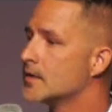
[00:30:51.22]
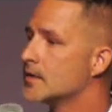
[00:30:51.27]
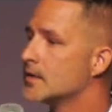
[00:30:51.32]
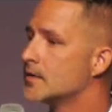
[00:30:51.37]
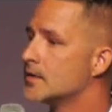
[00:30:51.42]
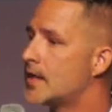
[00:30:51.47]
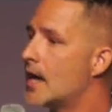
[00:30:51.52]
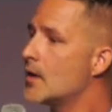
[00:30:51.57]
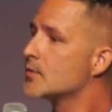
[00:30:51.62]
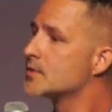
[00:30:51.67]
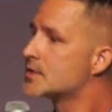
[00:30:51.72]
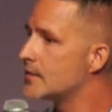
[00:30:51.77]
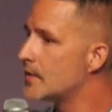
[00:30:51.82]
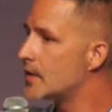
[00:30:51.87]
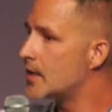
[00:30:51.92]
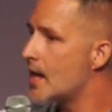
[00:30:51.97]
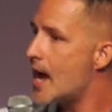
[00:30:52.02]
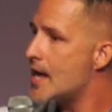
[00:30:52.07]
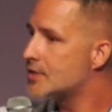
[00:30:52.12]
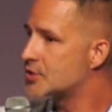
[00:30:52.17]
That was in the
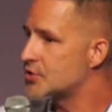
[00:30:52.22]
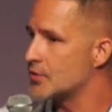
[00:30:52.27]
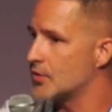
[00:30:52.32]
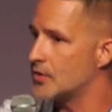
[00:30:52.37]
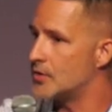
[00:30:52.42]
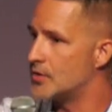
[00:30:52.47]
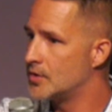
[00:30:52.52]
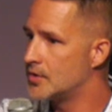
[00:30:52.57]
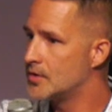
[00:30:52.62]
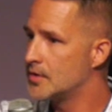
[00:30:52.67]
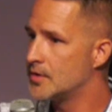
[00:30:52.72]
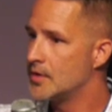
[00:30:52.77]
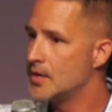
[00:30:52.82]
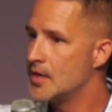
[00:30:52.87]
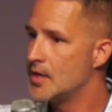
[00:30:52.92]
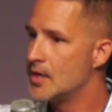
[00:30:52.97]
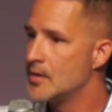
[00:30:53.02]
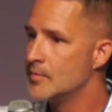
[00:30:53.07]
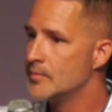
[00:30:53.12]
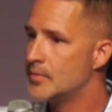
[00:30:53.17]
natural.
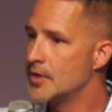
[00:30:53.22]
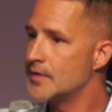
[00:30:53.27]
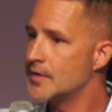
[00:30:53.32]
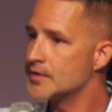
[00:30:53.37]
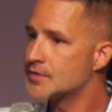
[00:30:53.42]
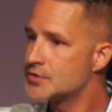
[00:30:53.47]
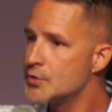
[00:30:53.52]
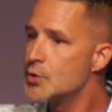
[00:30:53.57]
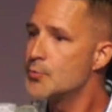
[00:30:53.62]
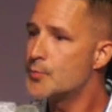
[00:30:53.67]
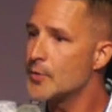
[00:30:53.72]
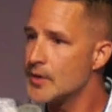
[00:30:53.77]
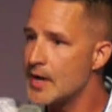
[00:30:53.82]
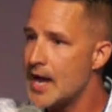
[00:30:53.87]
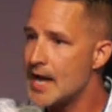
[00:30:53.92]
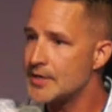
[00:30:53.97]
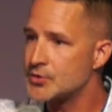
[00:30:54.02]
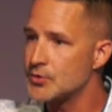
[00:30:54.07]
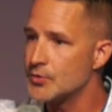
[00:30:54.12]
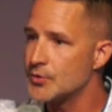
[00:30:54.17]
But in the
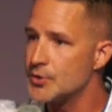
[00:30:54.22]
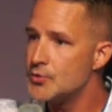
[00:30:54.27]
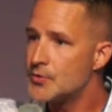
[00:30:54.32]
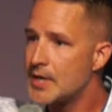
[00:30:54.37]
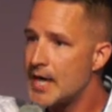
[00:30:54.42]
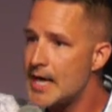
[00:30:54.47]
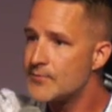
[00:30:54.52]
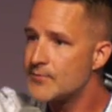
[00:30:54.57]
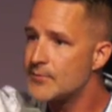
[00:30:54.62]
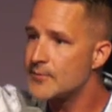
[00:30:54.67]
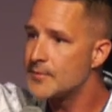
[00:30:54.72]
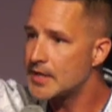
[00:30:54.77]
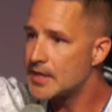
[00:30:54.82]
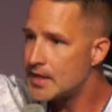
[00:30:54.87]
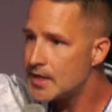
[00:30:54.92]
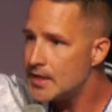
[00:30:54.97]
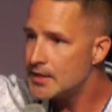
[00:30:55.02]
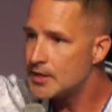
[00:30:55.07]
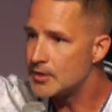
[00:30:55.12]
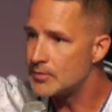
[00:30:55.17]
supernatural, you came from a
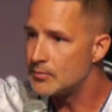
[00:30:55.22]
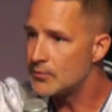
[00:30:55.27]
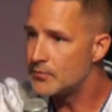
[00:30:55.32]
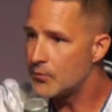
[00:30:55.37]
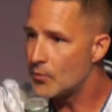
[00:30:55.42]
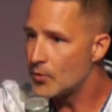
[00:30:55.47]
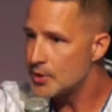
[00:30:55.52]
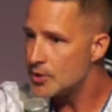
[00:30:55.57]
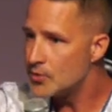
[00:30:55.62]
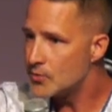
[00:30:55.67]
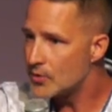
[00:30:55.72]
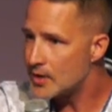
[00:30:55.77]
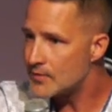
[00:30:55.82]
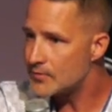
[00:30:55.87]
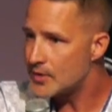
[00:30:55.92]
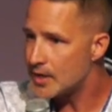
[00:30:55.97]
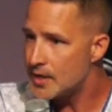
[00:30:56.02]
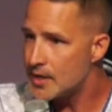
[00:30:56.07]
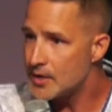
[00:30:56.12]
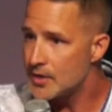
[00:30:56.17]
kingdom before you were
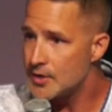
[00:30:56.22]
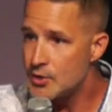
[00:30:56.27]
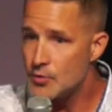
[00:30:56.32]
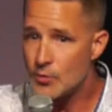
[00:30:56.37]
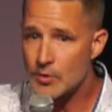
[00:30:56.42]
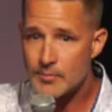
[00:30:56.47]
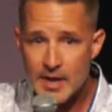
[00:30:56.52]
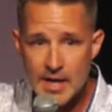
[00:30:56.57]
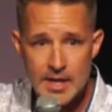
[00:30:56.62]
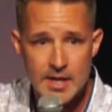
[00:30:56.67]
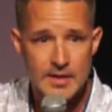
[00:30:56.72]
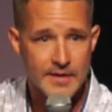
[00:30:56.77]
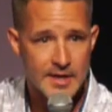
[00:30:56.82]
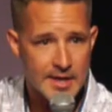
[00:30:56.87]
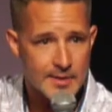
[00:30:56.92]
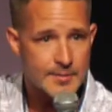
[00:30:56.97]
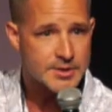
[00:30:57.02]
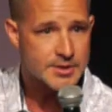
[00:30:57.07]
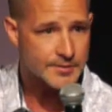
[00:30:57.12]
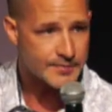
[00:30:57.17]
ever here. You were made in the
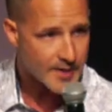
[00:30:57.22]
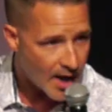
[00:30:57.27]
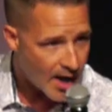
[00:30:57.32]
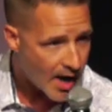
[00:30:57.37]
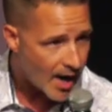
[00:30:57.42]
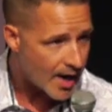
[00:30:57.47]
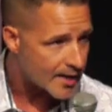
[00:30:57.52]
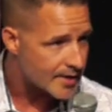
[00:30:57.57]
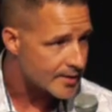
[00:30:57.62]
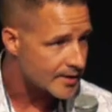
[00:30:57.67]
image of God.